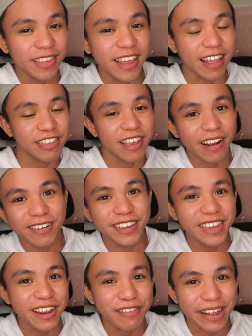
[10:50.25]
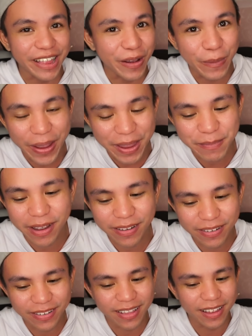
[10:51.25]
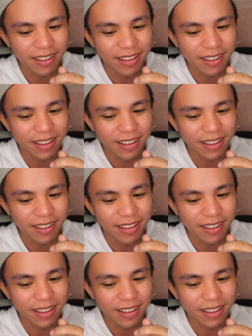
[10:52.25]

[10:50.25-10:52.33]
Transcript: get tarant away man good.